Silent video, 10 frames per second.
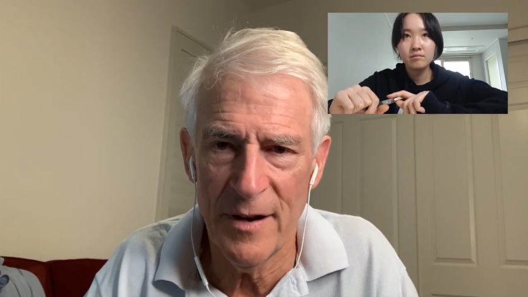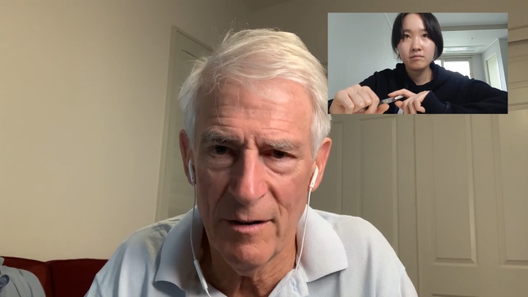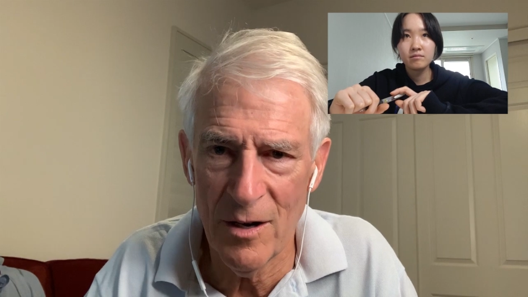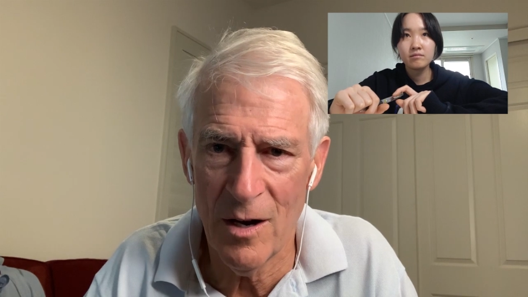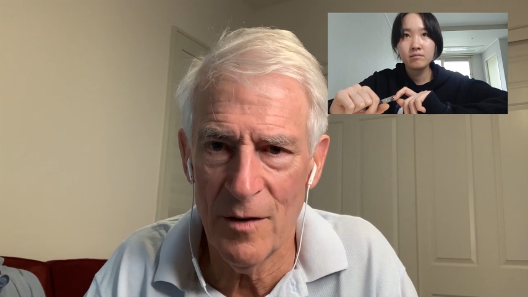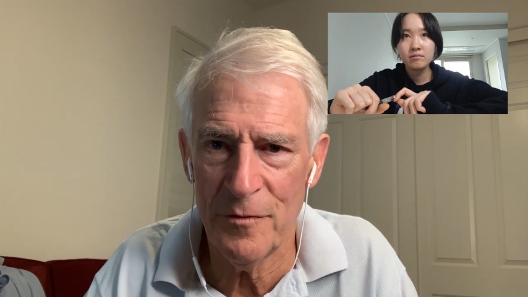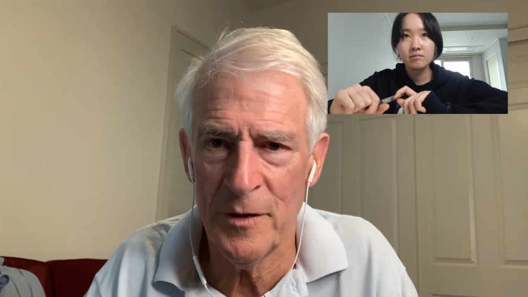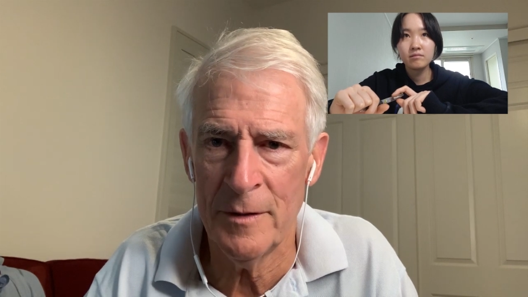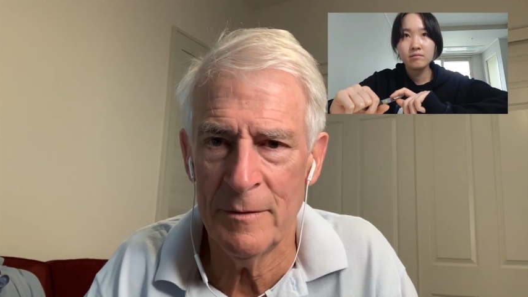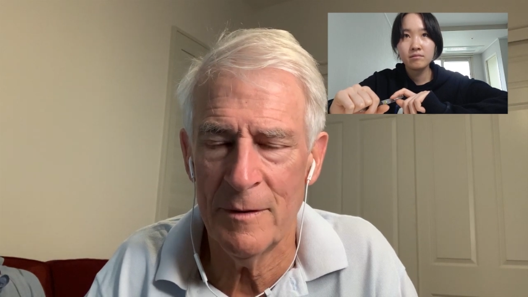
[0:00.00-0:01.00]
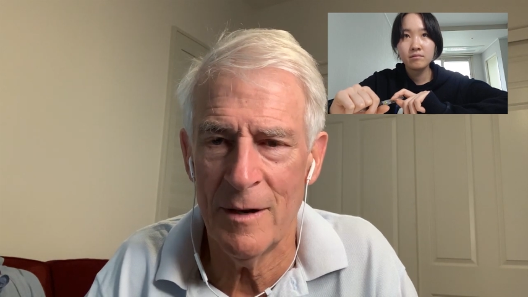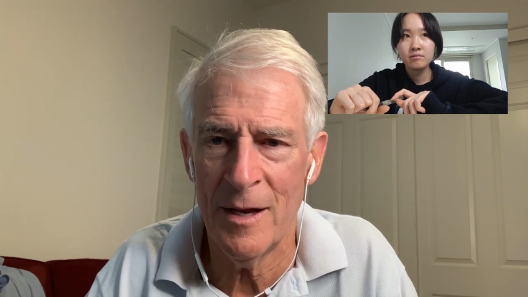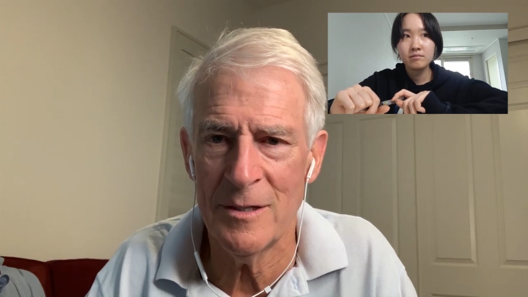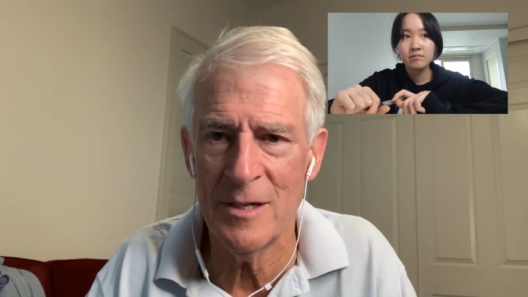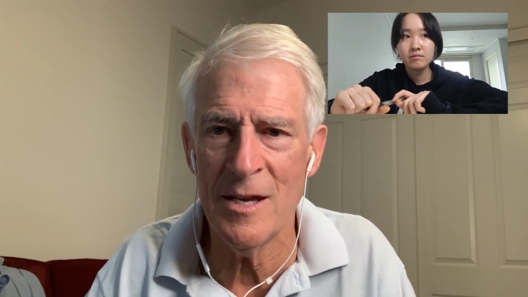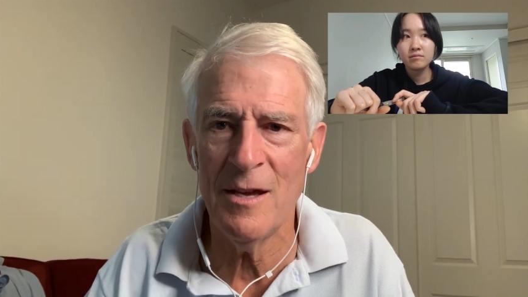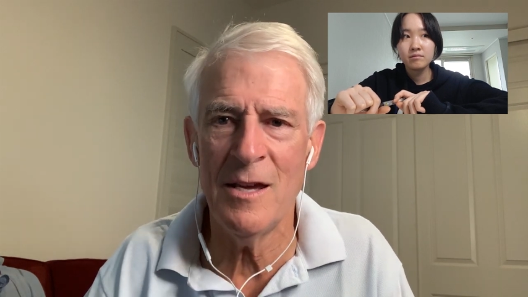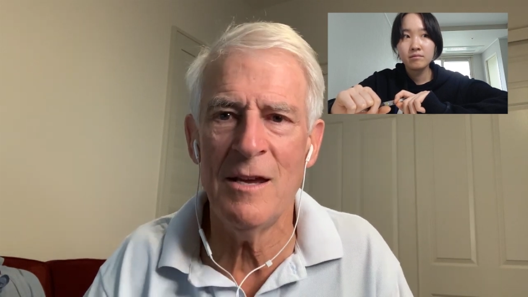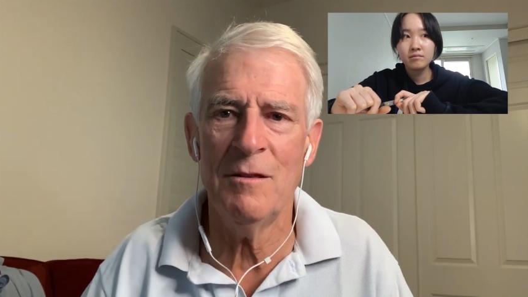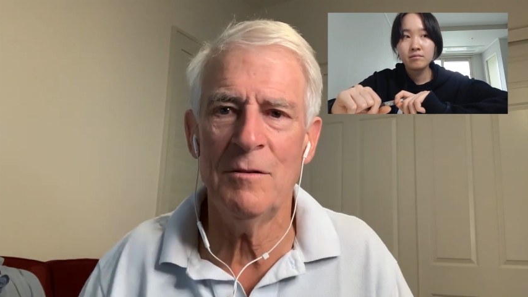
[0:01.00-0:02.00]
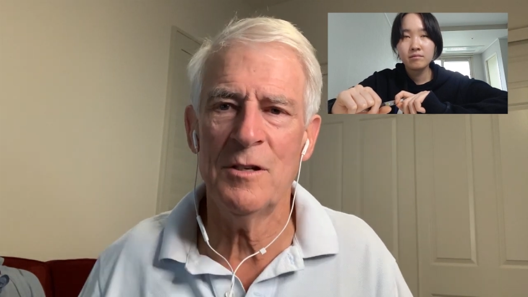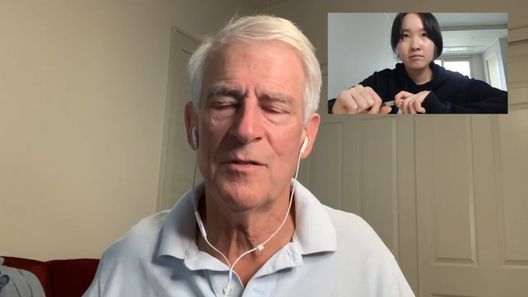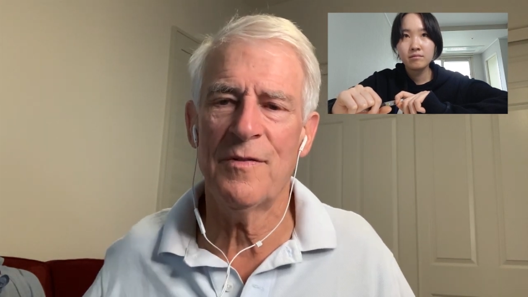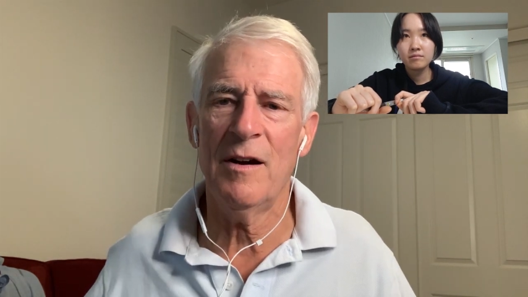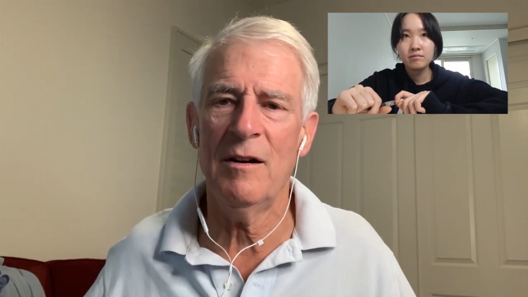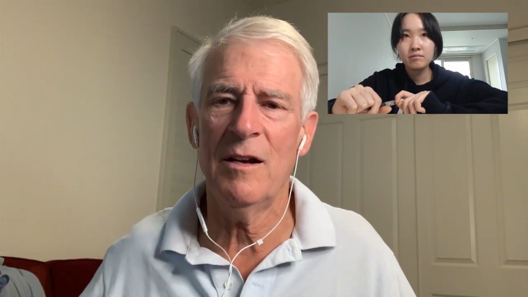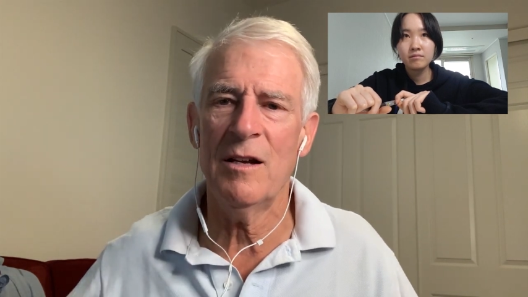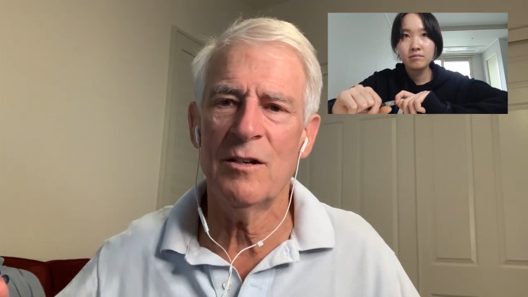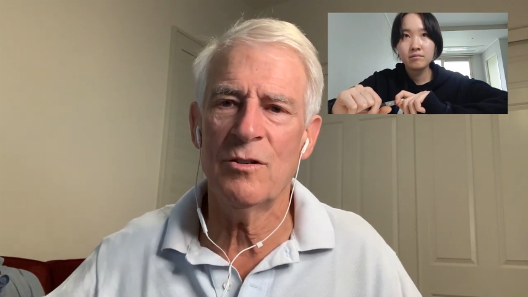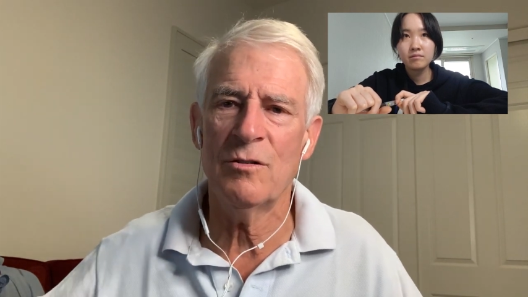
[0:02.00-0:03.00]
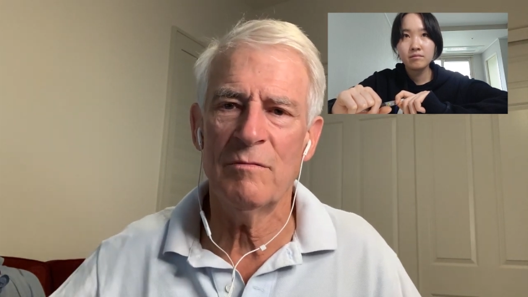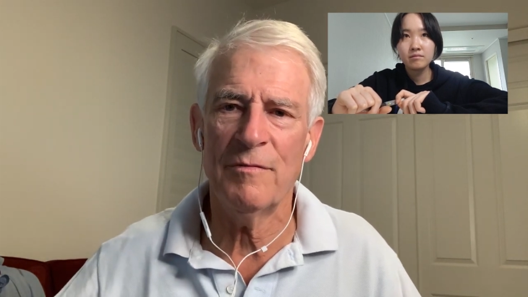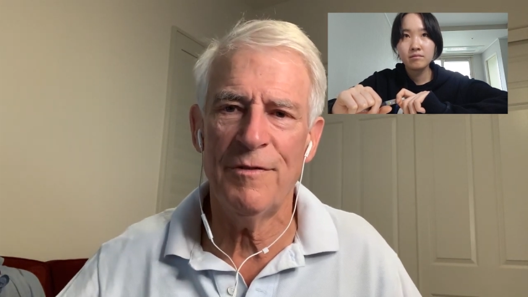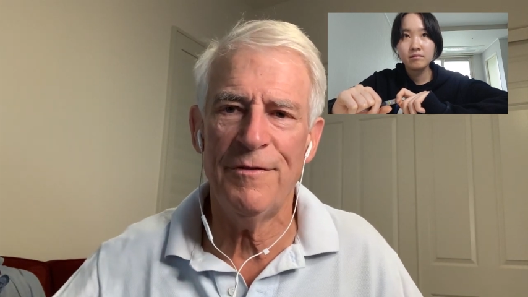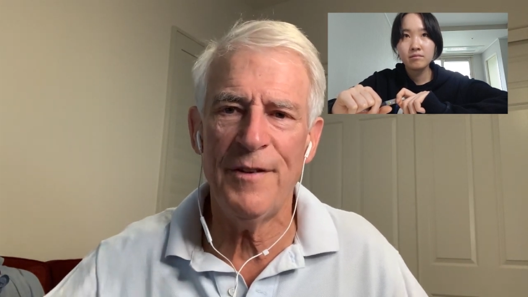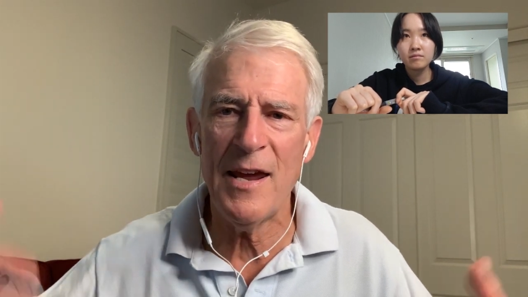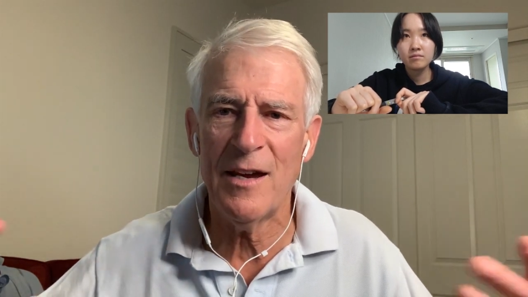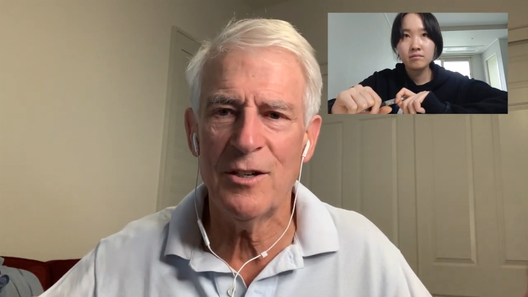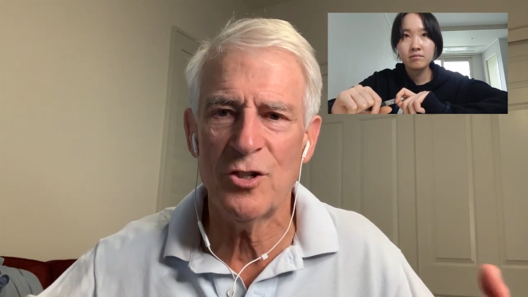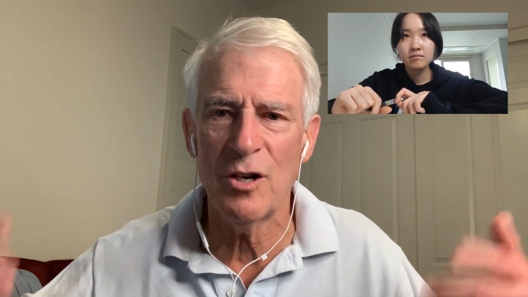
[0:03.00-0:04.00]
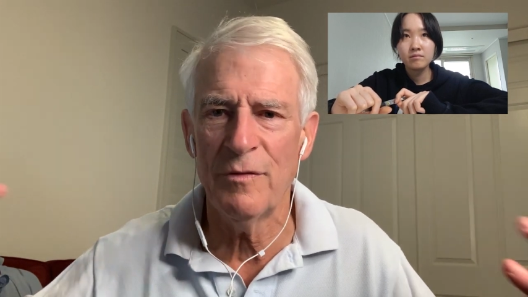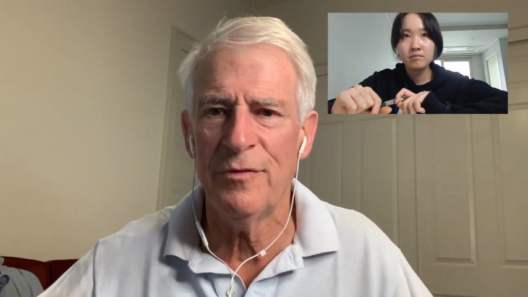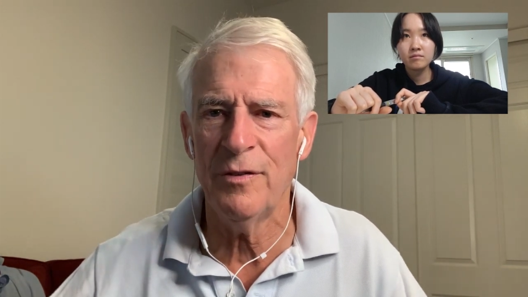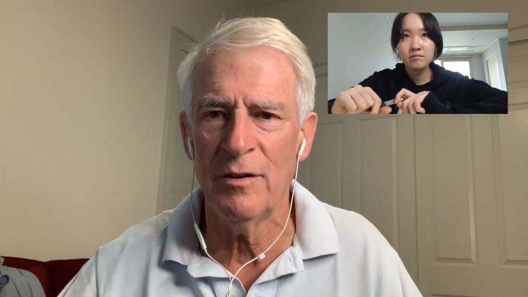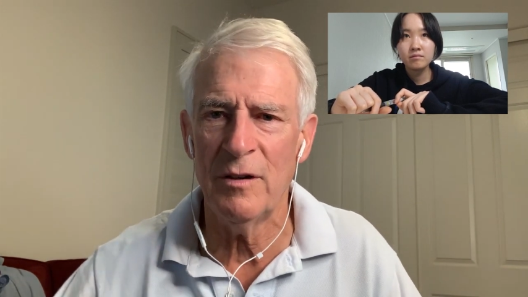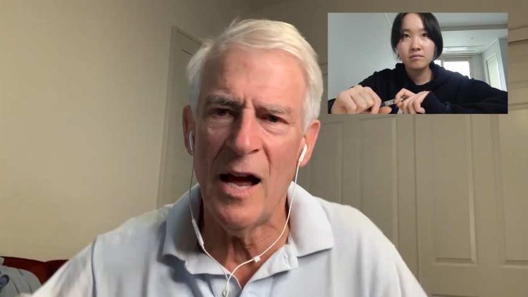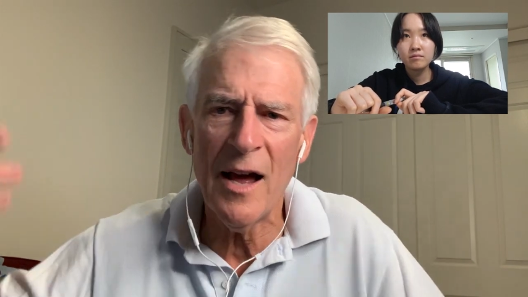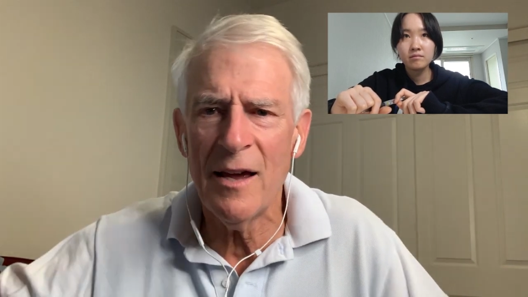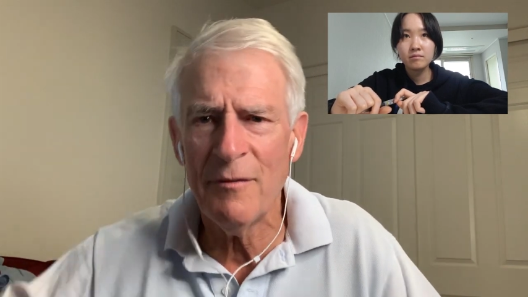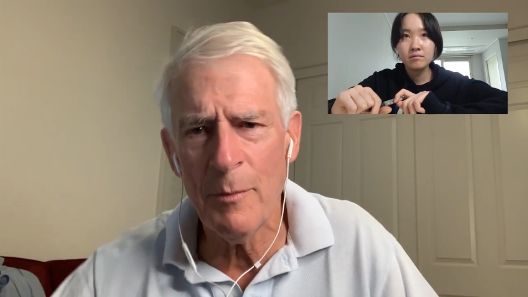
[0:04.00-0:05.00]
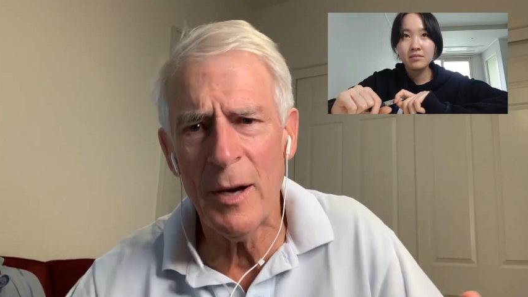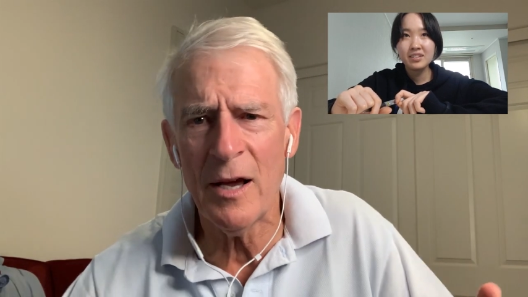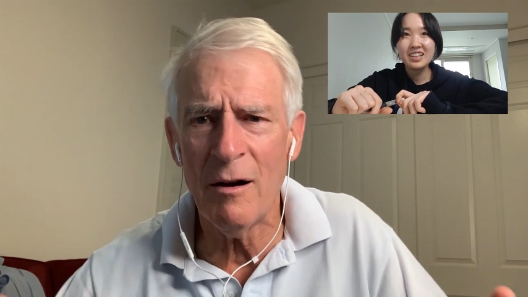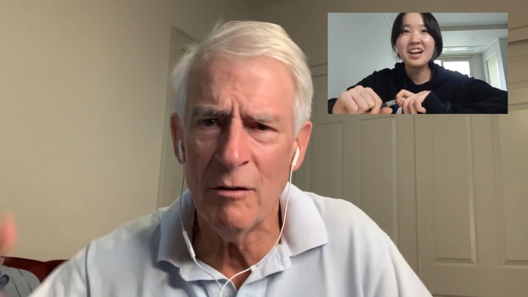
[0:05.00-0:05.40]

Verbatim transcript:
Speaker 1: very often it's either this very fake, cheerful, "Hi, everybody,